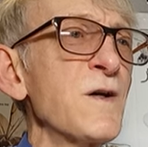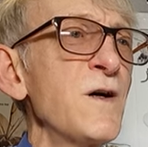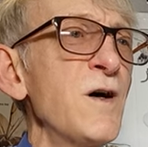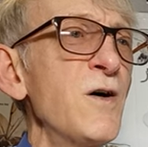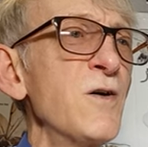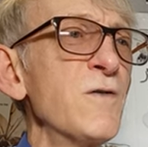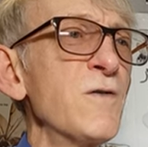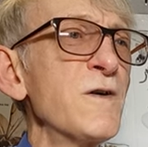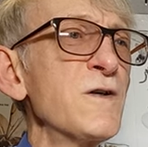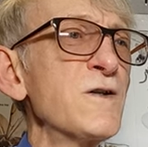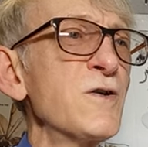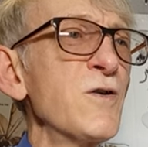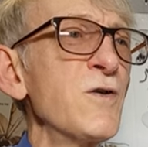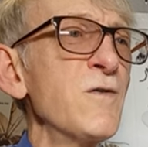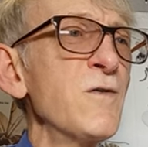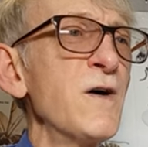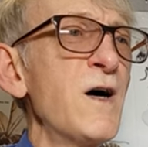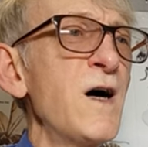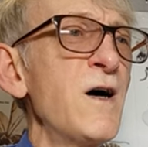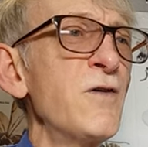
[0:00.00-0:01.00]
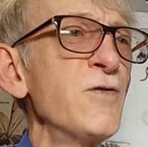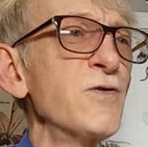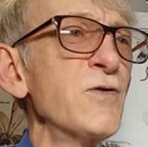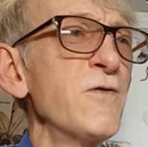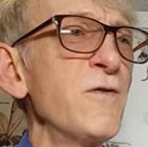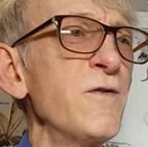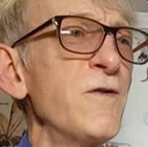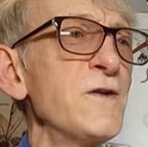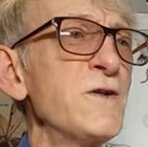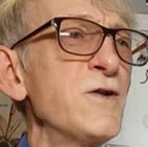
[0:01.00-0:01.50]
on the so out
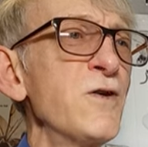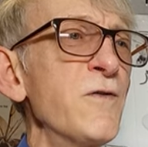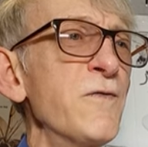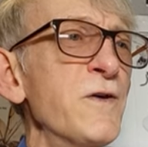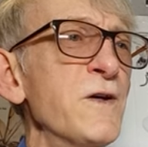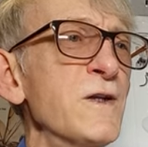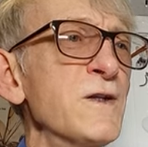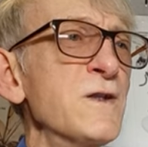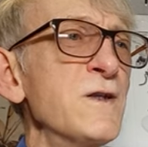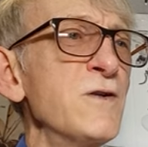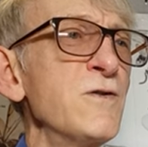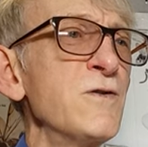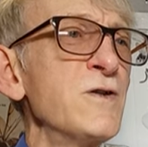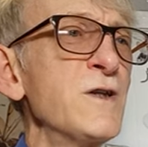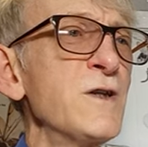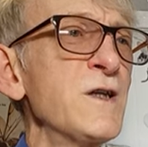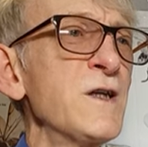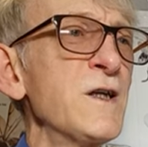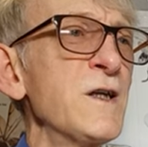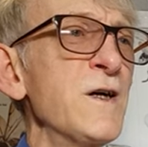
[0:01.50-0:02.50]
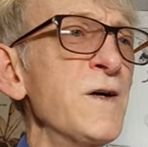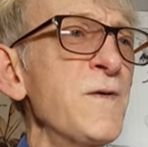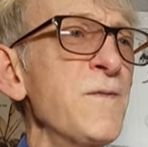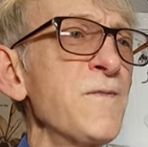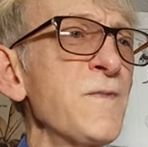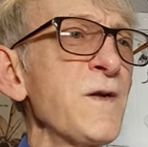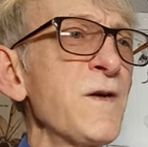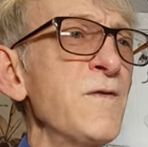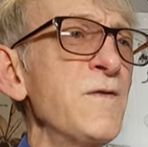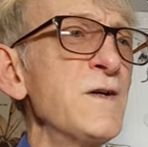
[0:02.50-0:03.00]
of the surface. You see here,
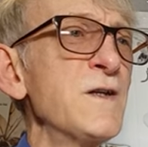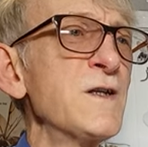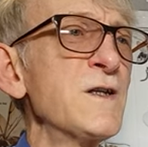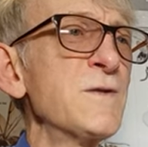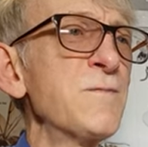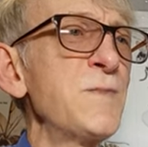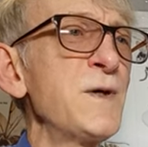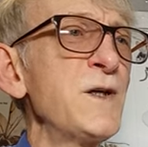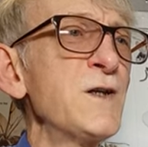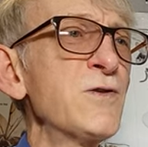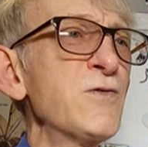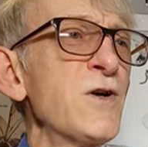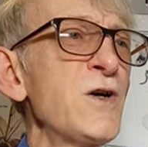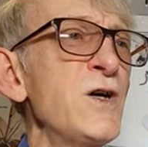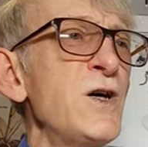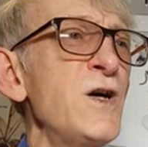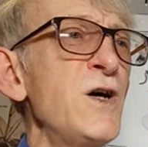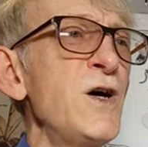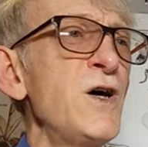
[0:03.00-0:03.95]
this is penetrate.